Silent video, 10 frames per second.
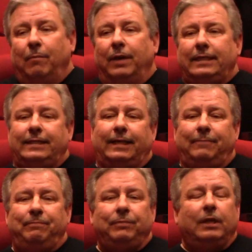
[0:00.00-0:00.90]
But
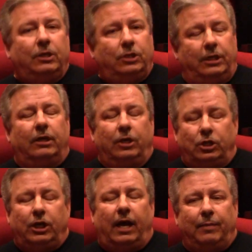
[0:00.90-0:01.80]
she did a good
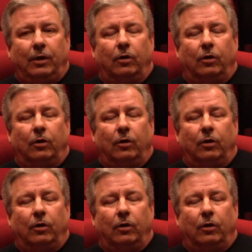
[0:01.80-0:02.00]
job in